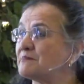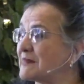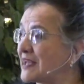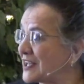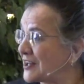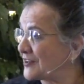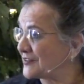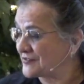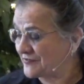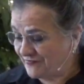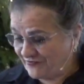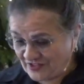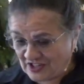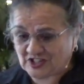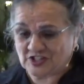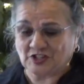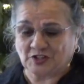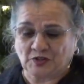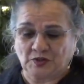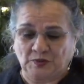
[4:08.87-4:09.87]

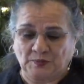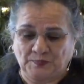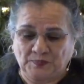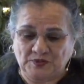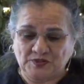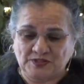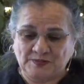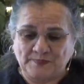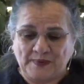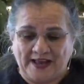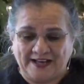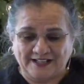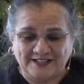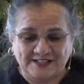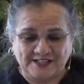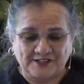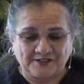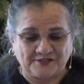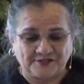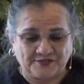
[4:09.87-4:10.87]
metaphysical
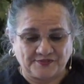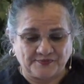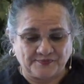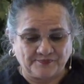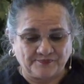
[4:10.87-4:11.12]
perspective,